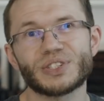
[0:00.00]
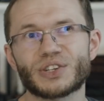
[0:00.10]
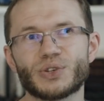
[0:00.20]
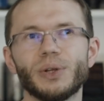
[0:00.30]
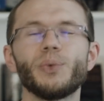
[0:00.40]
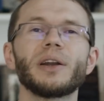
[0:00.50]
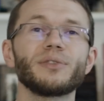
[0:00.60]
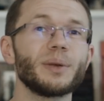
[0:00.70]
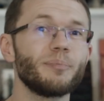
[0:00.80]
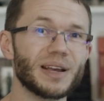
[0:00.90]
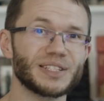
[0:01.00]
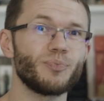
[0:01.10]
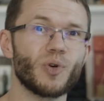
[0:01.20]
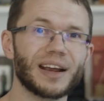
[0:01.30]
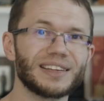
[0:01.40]
It's actually one of the
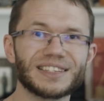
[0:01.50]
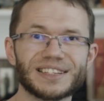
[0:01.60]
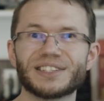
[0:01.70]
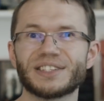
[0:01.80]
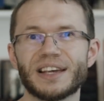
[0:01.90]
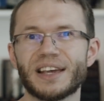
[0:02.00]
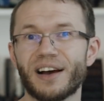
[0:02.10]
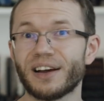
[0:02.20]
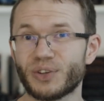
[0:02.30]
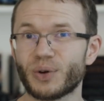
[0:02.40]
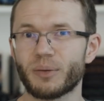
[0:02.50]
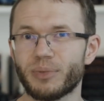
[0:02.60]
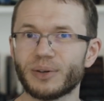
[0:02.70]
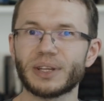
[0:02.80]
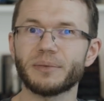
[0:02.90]
best practices I talk
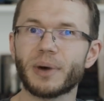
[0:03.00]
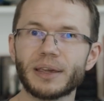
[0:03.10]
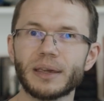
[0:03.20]
about in my